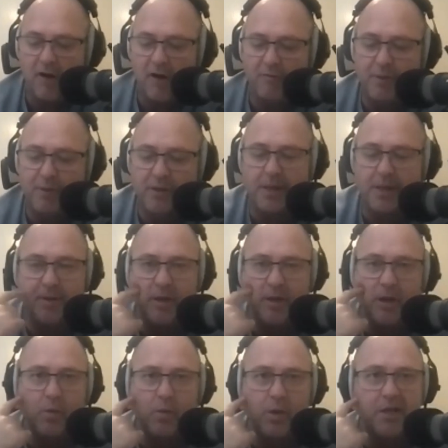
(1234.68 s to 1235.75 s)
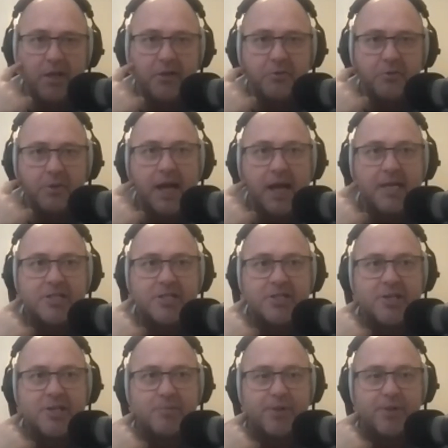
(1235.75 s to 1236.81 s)
built up a really good
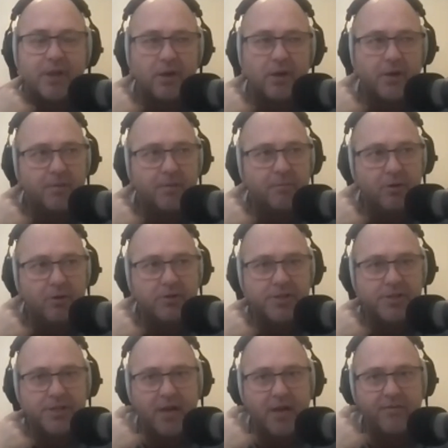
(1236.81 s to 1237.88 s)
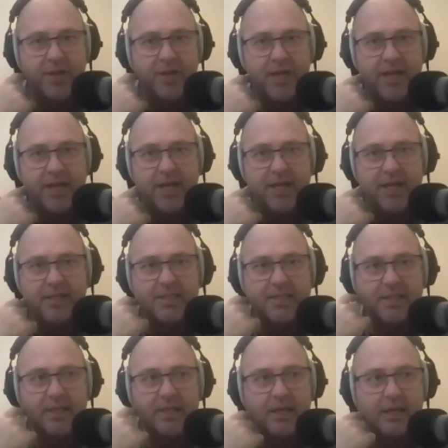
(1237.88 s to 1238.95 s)
relationship with a lot of the boxers over the years,
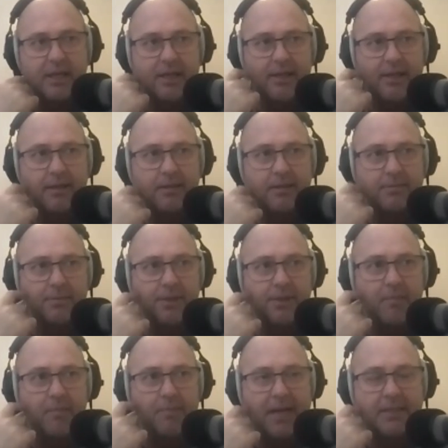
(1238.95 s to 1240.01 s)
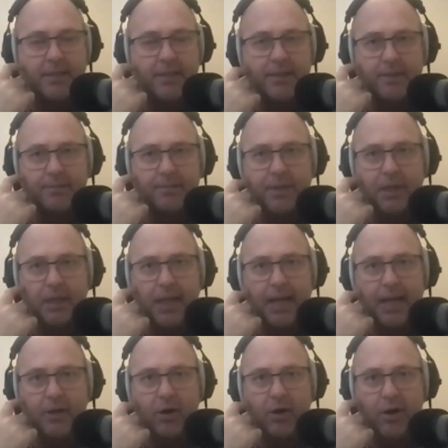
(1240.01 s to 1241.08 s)
back to the
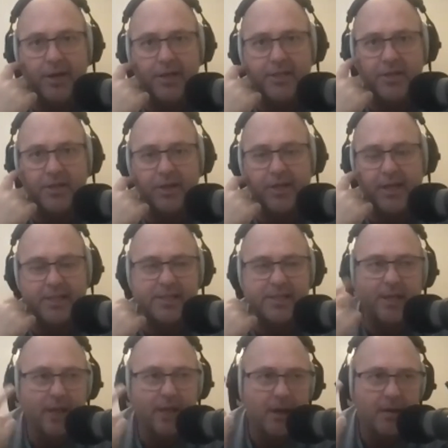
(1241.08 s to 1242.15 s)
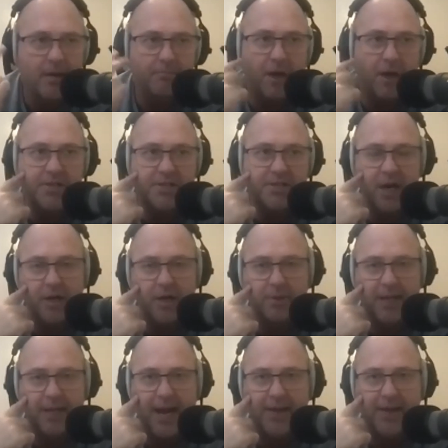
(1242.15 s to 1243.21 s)
late 90s. And I guess most
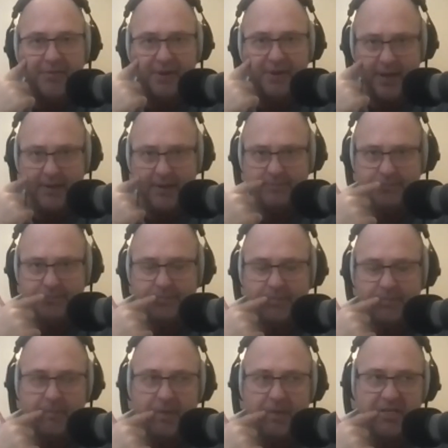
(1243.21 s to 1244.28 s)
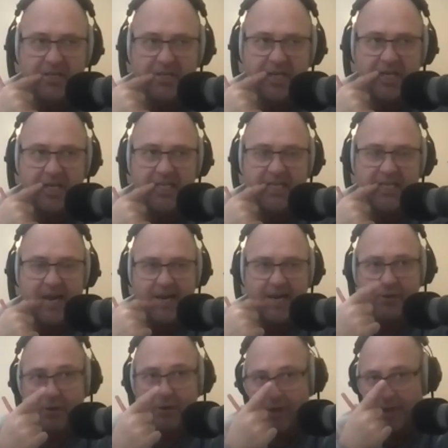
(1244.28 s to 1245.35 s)
notably Anthony Mundine and Danny
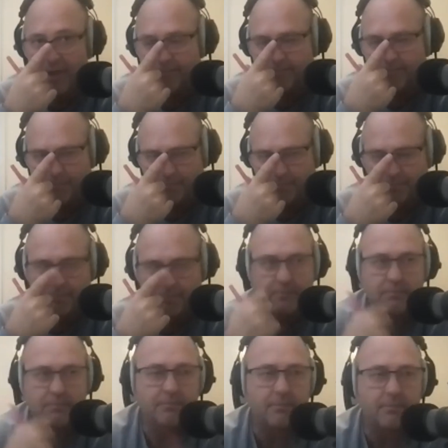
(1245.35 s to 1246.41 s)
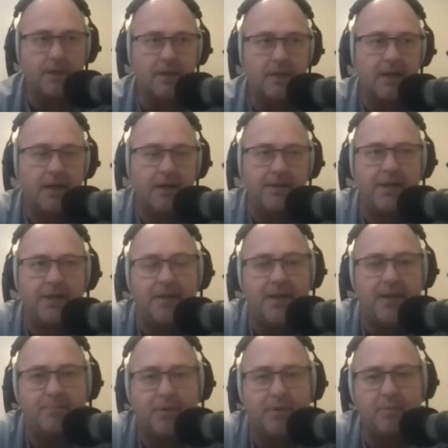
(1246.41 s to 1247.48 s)
Green.
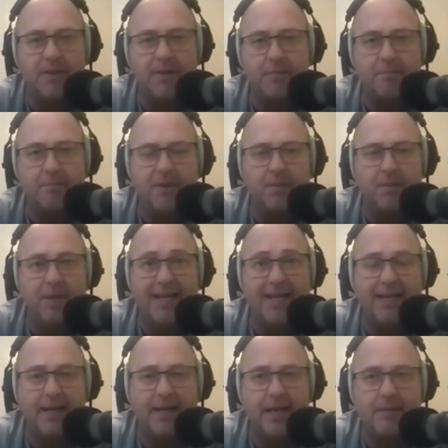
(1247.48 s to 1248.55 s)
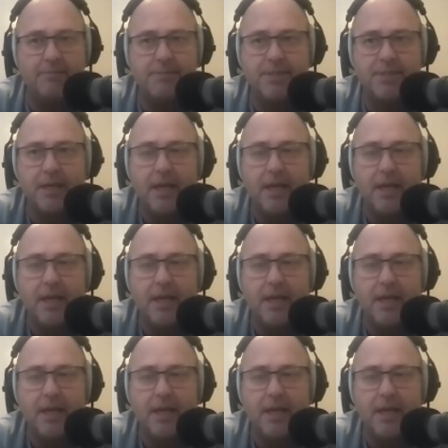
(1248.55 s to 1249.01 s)
They're probably the bigger names.